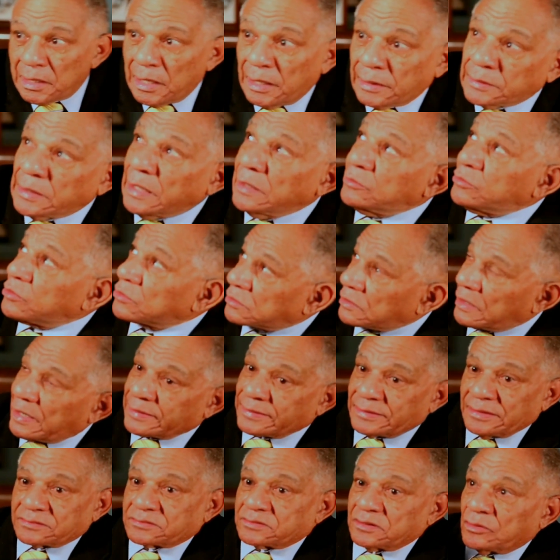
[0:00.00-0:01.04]
And I looked
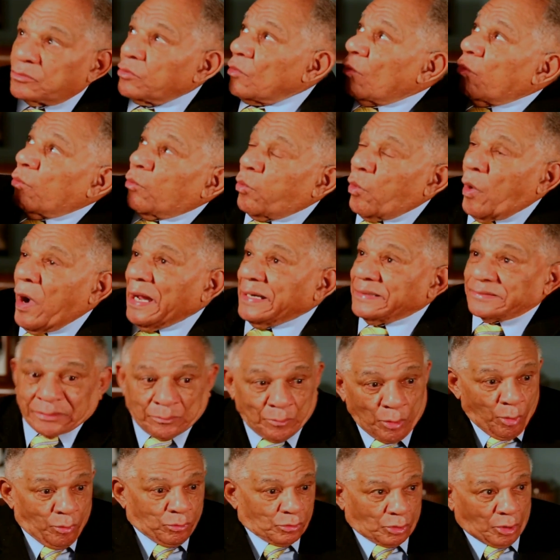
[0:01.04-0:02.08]
like I said, whites. I
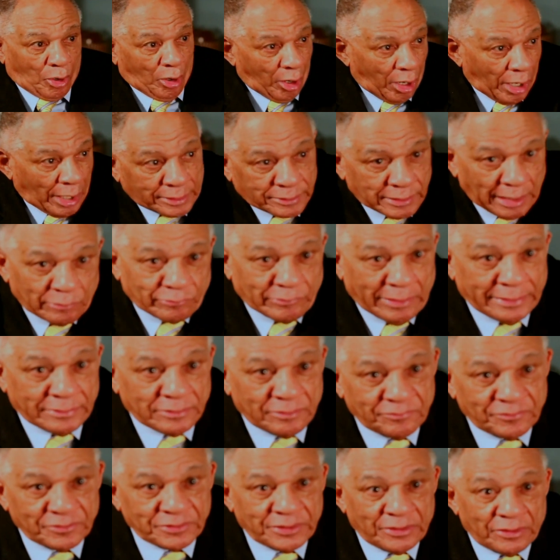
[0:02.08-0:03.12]
went, God, I ran
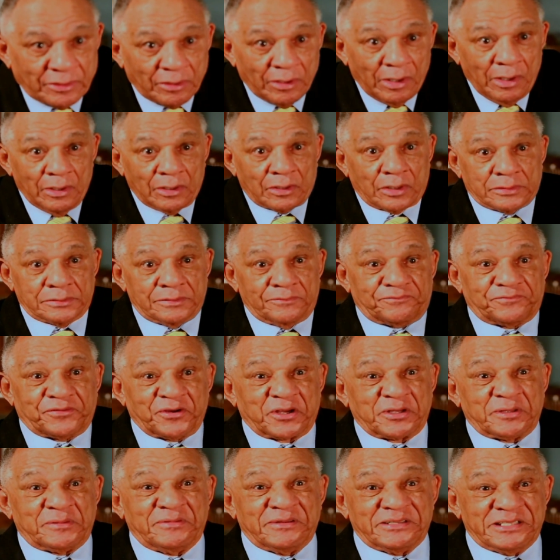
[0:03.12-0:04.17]
over there because I'm
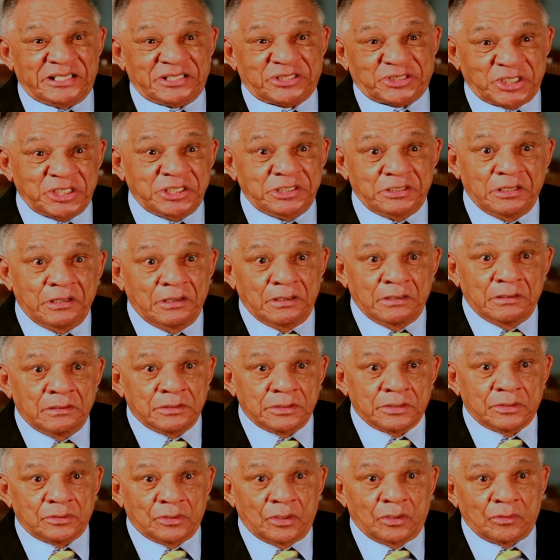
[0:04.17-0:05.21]
figuring lynching,
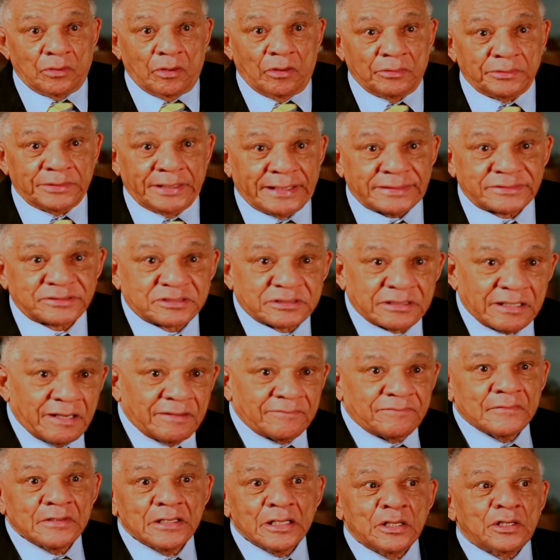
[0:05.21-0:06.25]
you know, and all that
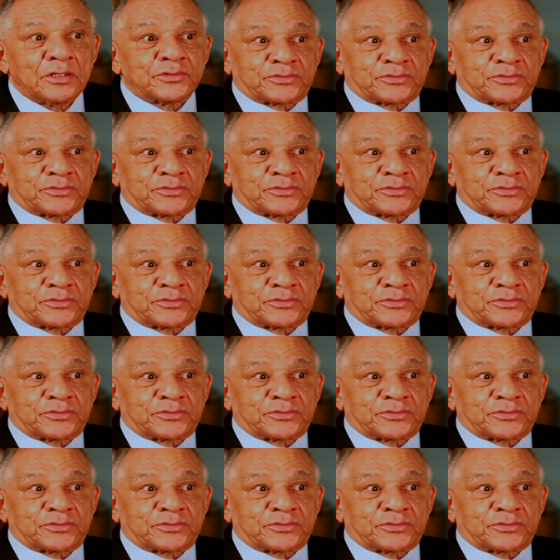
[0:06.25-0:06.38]
stuff.